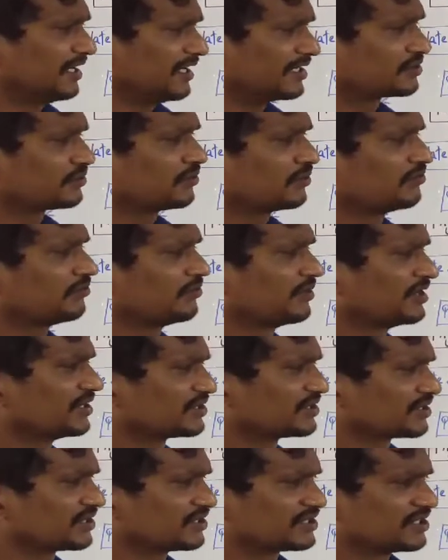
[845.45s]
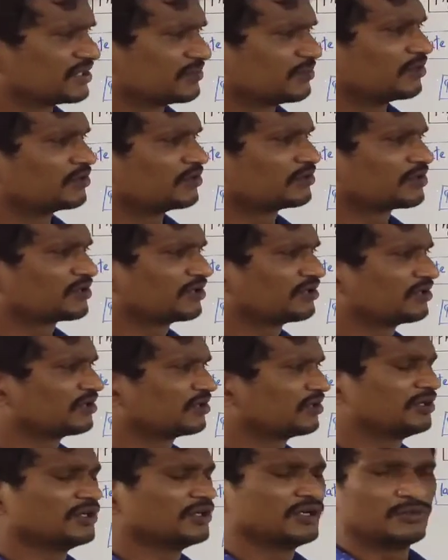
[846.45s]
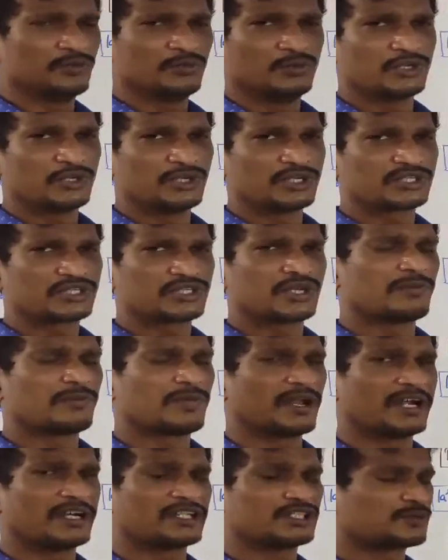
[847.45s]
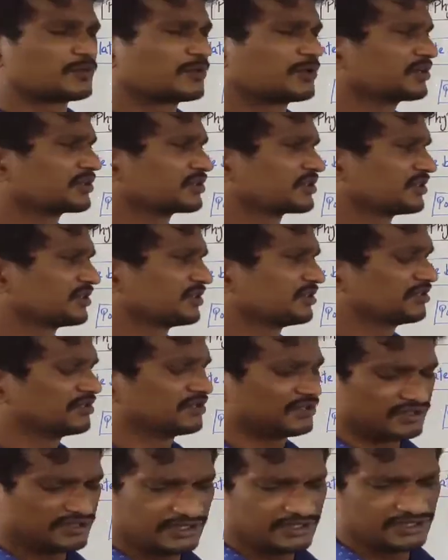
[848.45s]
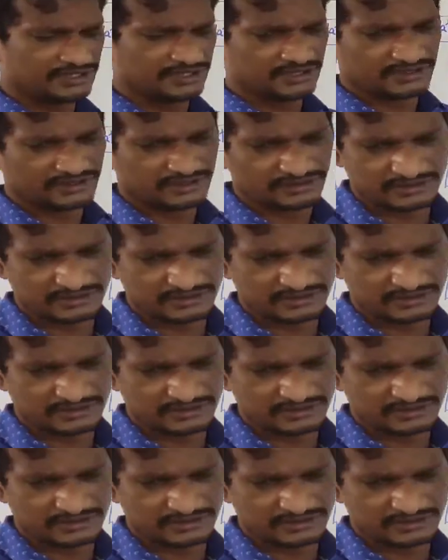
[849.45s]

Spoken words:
And next one we will discuss about mutational plants production. Right?